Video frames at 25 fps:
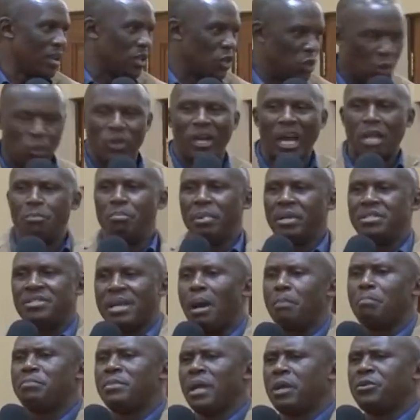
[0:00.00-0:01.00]
You can be
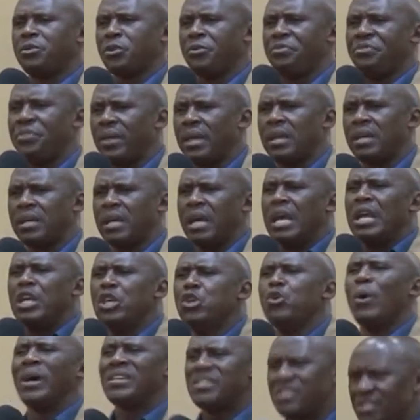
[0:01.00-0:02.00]
tempted to think
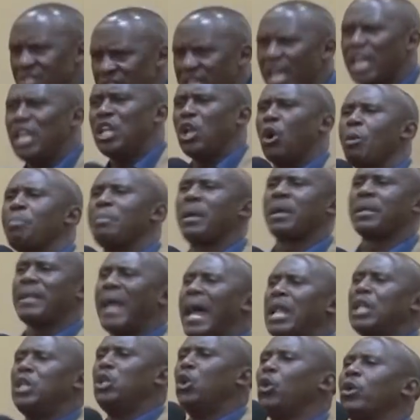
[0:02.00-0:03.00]
you are still on the
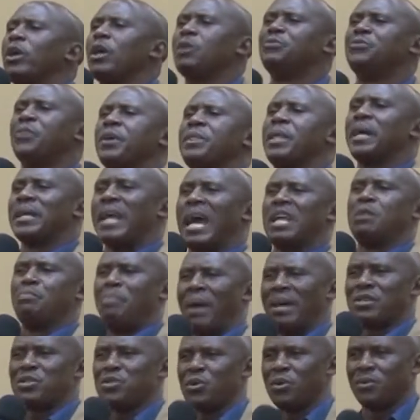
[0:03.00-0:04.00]
run looking for the right
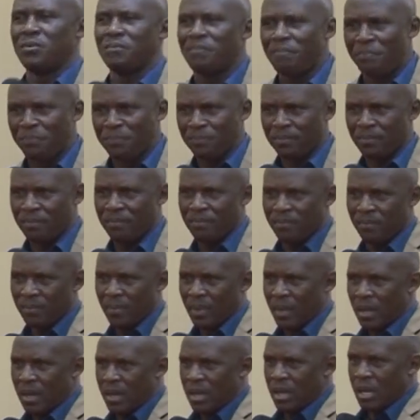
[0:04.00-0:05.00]
person.
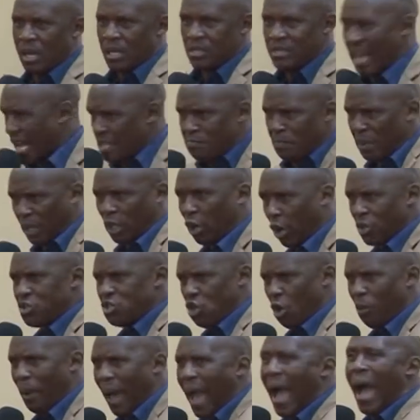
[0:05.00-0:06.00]
Just
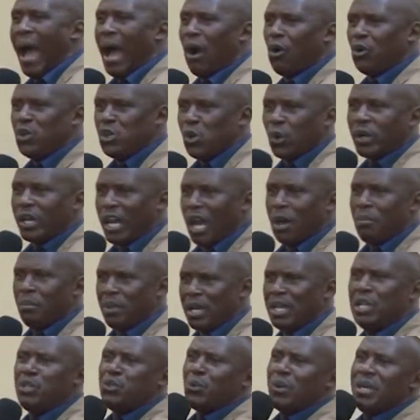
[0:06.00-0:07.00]
because of how you came
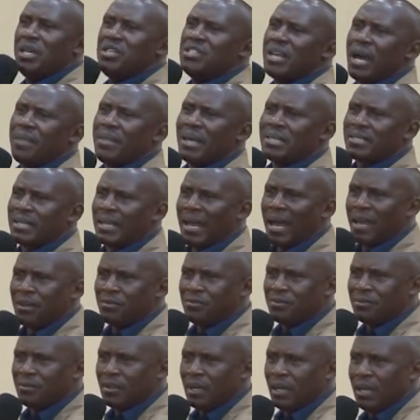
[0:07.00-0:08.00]
into each other's
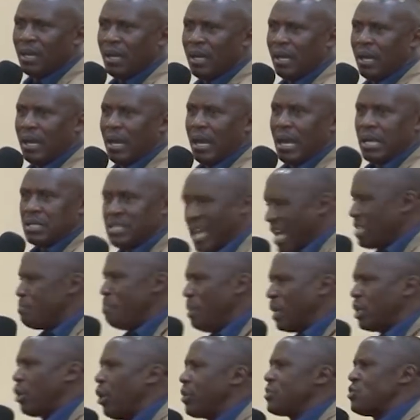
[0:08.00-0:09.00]
life. Just
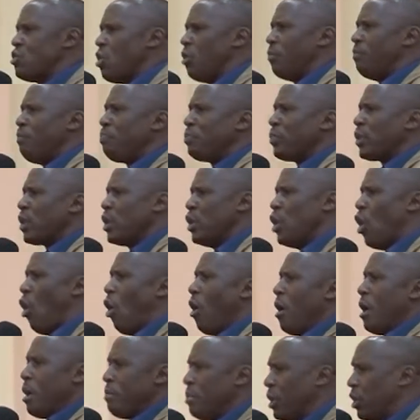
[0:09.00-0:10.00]
because of, you
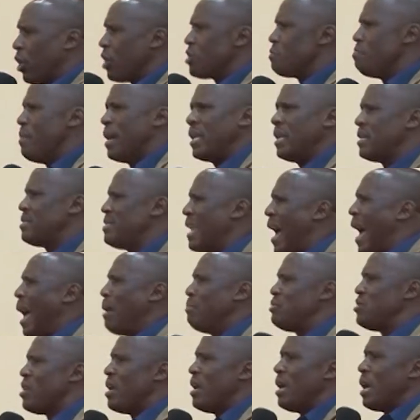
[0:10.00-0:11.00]
know, because many
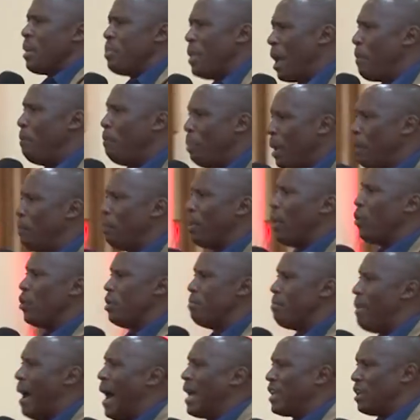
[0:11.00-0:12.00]
times the people
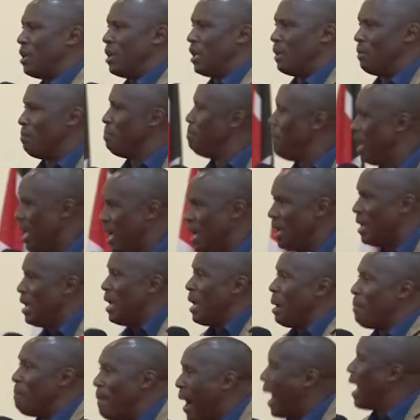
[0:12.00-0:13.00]
we marry, me,
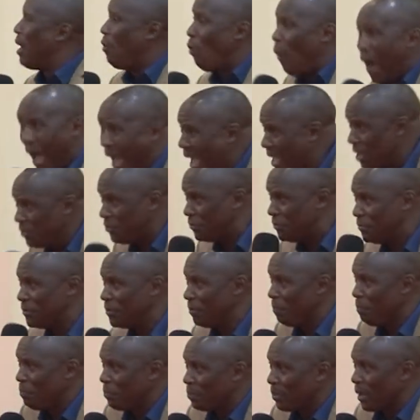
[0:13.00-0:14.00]
my
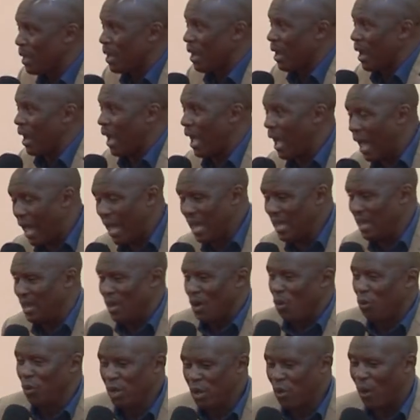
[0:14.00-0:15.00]
wife, I,
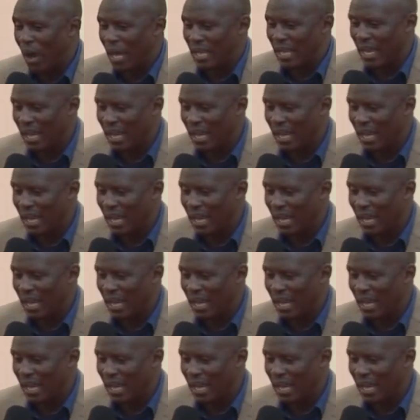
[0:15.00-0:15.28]
we were